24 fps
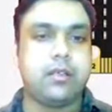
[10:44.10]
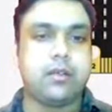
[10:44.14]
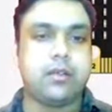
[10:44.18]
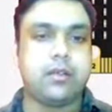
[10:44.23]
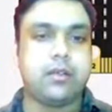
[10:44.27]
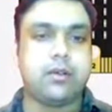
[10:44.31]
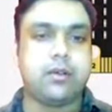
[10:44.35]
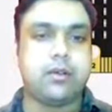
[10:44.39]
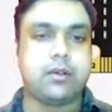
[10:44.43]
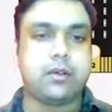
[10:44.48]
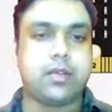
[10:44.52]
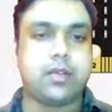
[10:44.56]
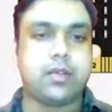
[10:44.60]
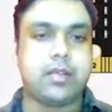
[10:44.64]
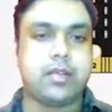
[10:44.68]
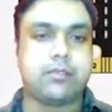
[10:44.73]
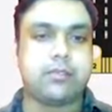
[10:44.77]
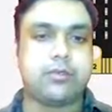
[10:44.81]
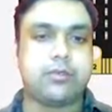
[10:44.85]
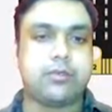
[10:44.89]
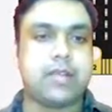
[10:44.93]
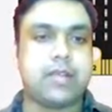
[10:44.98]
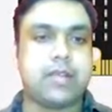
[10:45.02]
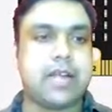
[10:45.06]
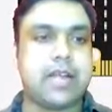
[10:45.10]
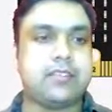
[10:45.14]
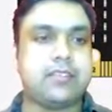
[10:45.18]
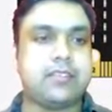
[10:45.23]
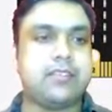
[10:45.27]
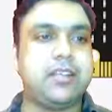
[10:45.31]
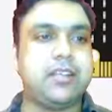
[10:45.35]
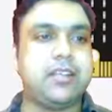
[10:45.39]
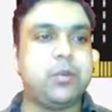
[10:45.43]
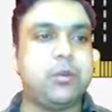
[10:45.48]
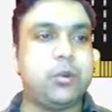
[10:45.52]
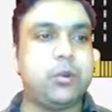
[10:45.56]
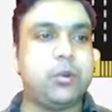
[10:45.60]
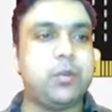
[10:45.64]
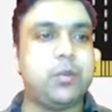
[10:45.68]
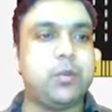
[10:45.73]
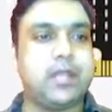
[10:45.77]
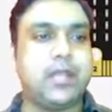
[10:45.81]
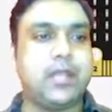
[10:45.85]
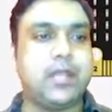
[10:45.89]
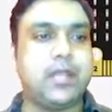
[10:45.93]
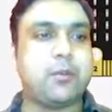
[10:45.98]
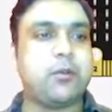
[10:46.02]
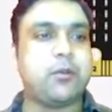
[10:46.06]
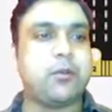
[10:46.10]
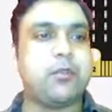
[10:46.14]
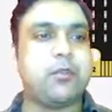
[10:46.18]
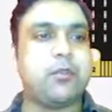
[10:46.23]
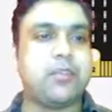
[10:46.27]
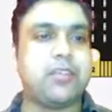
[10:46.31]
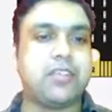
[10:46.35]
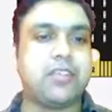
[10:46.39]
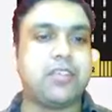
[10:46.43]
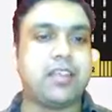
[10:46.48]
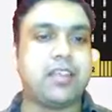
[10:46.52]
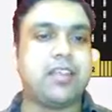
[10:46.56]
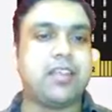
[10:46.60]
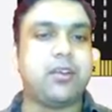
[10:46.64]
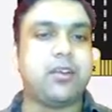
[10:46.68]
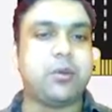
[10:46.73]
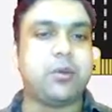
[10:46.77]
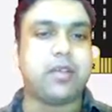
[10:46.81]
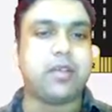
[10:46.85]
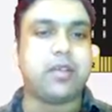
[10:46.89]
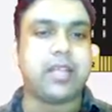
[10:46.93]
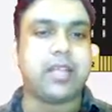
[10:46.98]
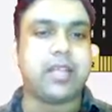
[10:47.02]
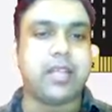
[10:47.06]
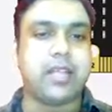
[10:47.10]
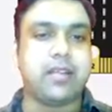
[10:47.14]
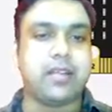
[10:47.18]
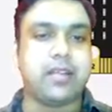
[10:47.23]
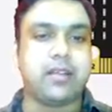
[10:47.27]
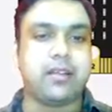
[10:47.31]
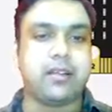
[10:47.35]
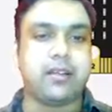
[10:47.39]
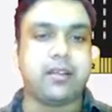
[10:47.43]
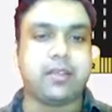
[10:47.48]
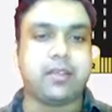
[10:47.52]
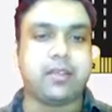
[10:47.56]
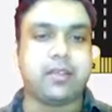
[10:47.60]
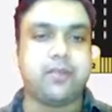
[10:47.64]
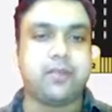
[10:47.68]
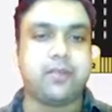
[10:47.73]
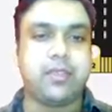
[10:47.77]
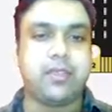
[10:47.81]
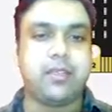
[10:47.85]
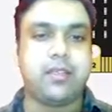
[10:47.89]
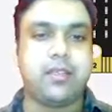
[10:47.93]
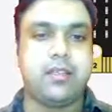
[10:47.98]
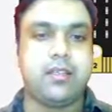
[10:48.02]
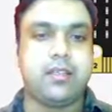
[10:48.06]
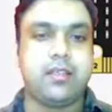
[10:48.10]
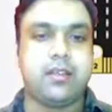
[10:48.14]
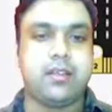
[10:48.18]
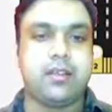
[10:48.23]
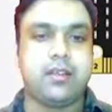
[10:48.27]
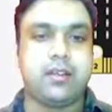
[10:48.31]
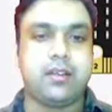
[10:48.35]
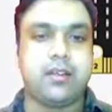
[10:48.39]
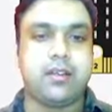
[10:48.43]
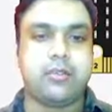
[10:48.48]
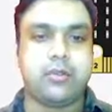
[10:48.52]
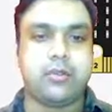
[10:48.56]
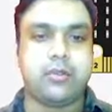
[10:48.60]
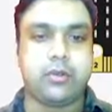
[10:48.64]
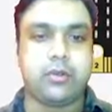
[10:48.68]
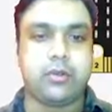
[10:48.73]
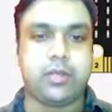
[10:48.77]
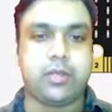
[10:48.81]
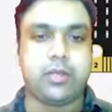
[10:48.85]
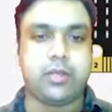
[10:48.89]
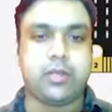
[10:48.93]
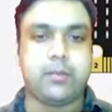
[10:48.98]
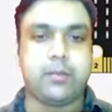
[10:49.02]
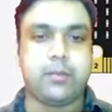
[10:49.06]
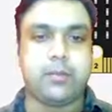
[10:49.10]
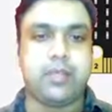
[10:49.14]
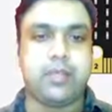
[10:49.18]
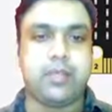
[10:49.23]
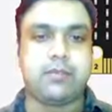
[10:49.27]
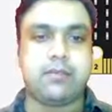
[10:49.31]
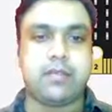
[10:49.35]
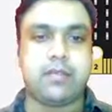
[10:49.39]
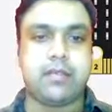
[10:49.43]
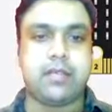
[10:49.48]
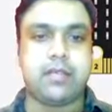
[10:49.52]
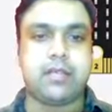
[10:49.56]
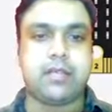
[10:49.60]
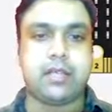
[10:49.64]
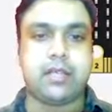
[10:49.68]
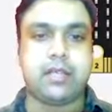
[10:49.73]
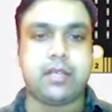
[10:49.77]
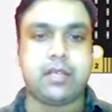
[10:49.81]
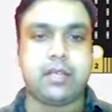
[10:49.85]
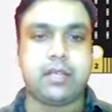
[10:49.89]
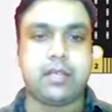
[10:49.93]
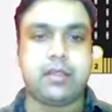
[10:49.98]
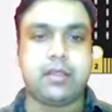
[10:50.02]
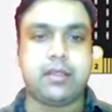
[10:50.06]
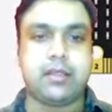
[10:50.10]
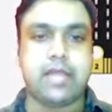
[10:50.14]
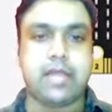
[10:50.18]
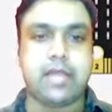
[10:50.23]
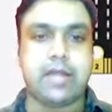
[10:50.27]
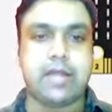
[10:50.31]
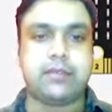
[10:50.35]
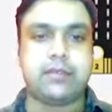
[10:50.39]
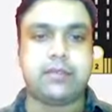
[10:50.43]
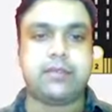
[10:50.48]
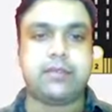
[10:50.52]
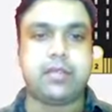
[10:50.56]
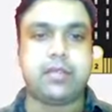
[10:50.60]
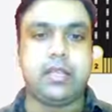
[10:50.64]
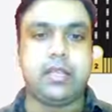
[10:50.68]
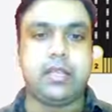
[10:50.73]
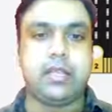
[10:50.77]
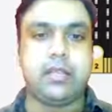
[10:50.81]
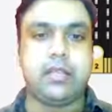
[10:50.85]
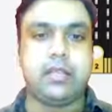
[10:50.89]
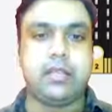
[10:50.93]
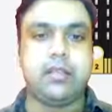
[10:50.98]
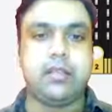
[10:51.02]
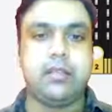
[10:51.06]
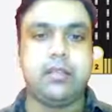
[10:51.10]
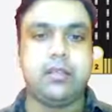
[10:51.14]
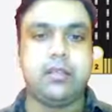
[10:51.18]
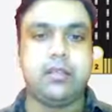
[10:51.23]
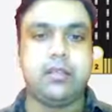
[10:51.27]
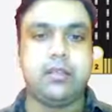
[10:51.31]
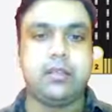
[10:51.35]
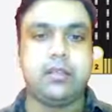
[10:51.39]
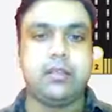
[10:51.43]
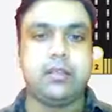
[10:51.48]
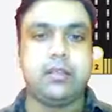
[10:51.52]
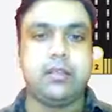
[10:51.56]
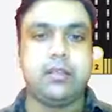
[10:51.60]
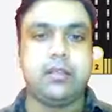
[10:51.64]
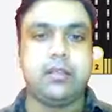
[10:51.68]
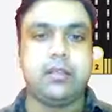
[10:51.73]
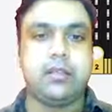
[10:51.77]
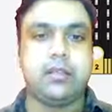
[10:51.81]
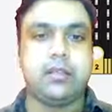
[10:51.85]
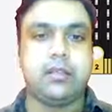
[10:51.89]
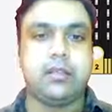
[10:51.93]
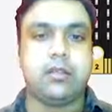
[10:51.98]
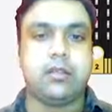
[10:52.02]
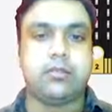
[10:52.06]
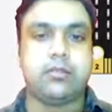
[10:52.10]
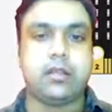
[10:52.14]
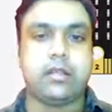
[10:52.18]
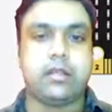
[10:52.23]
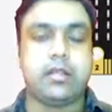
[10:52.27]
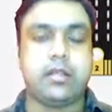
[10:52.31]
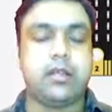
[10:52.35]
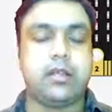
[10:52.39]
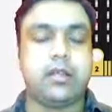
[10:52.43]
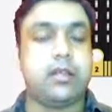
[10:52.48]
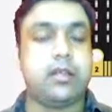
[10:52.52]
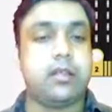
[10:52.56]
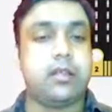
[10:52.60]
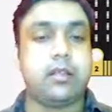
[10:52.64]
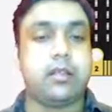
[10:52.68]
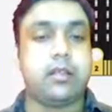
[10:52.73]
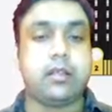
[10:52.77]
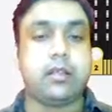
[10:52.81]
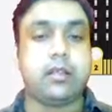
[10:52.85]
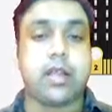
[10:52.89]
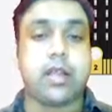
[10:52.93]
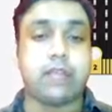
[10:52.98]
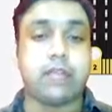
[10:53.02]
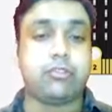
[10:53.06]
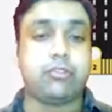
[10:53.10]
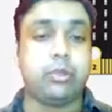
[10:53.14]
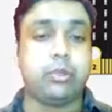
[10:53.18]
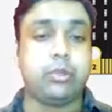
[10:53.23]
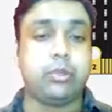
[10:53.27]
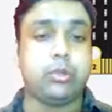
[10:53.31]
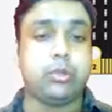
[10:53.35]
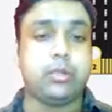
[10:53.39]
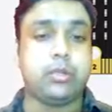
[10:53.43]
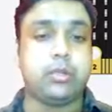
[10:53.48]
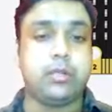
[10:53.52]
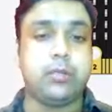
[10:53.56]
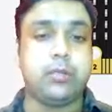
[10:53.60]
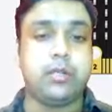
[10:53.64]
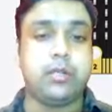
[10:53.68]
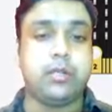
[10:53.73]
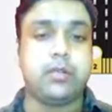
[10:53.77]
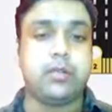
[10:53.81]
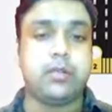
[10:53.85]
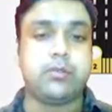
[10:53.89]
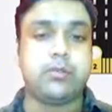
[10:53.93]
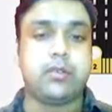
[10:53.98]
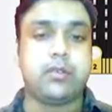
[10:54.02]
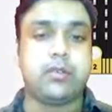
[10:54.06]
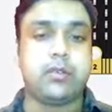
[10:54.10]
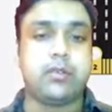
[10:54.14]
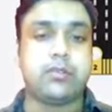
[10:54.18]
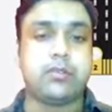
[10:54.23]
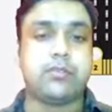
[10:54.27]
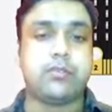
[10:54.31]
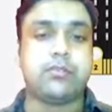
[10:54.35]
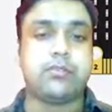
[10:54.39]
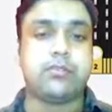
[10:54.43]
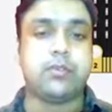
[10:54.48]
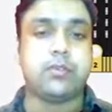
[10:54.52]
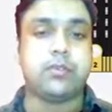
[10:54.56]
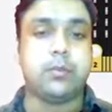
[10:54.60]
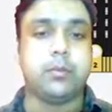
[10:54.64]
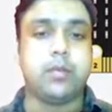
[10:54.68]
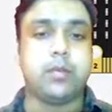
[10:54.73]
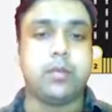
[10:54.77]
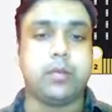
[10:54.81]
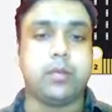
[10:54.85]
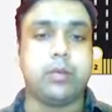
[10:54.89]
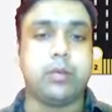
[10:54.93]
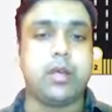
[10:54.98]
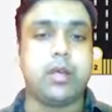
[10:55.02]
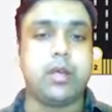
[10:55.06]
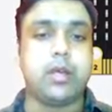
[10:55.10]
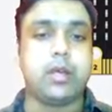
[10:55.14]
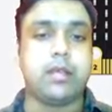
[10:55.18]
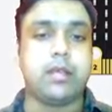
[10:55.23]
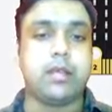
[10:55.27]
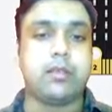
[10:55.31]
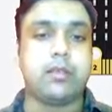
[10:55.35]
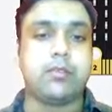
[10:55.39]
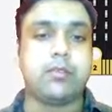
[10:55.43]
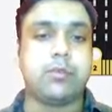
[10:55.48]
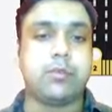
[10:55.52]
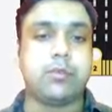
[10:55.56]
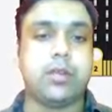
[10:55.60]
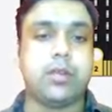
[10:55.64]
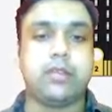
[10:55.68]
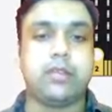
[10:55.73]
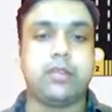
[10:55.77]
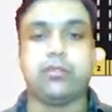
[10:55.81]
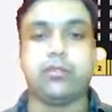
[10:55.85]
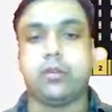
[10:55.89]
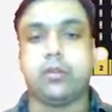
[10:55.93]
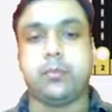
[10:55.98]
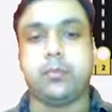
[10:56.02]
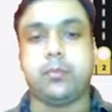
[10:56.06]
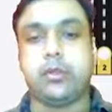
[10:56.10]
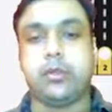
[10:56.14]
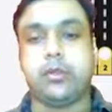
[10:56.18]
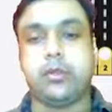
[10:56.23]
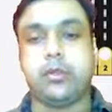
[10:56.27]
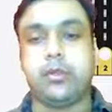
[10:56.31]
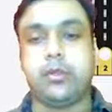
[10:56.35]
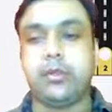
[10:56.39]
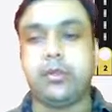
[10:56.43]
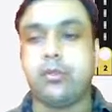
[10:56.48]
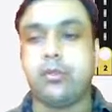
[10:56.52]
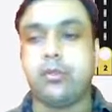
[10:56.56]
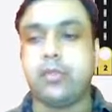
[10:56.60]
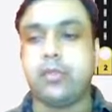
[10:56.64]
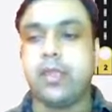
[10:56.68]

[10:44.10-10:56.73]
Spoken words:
Okay, so that's the tool with the help of which I can rotate it. It's looking amazing. And that's the, so it has two terminals. This is terminal 1 and this one is terminal 2.